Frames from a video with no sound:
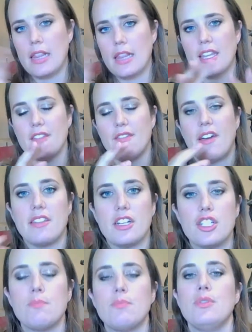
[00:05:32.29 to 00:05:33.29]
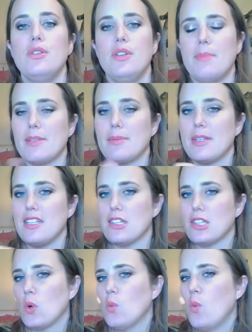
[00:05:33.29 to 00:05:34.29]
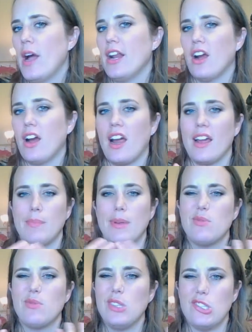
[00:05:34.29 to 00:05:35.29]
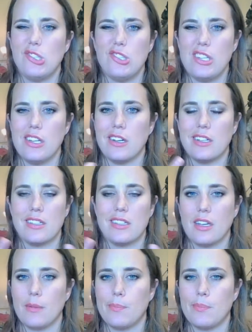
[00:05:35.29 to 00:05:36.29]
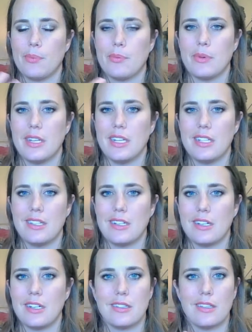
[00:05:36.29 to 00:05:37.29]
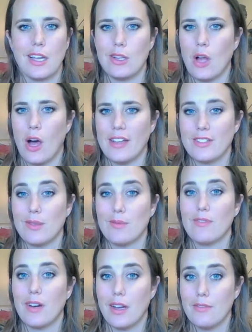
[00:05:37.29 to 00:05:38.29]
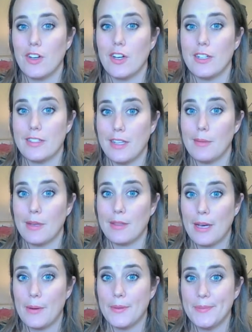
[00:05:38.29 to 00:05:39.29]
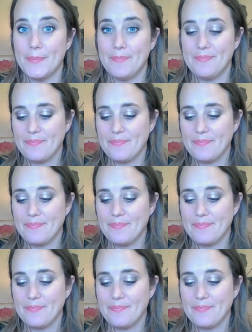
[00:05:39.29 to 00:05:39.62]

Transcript: I like the fact that it's blue. It makes my teeth look whiter, but it's really sheer. It's like a pretty clear, like, gloss. I'm very, very excited about that one.